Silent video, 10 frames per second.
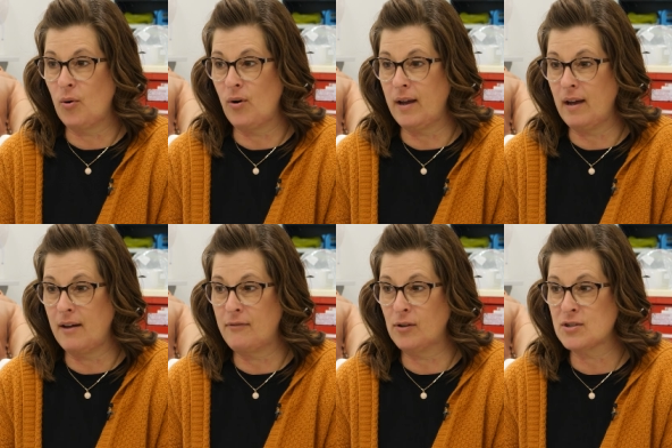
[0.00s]
Boy,
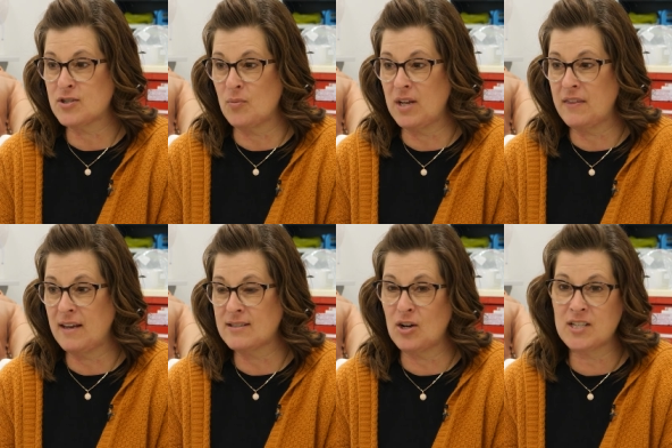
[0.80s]
I've learned so many
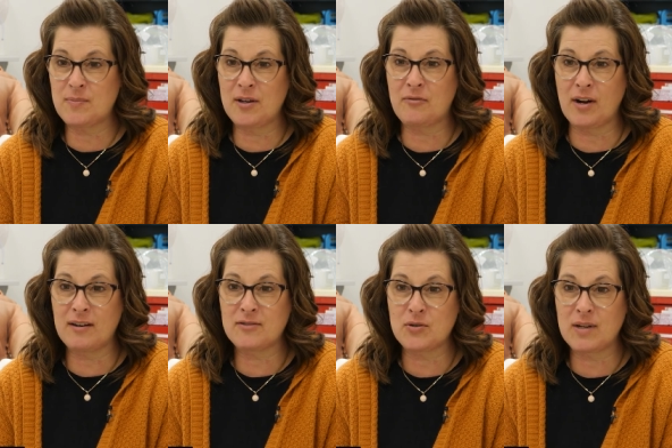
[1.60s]
things, not to be
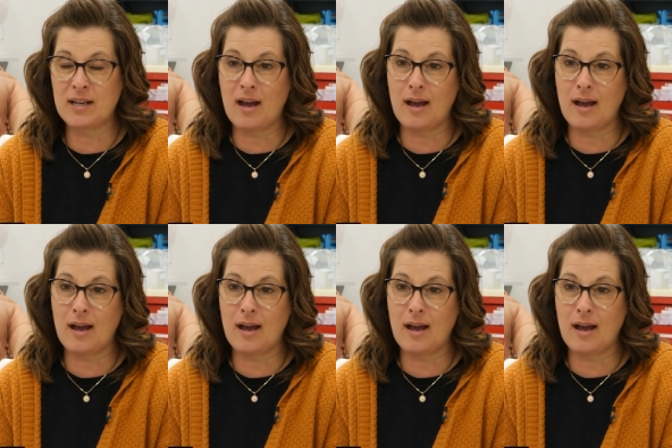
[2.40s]
afraid of doing an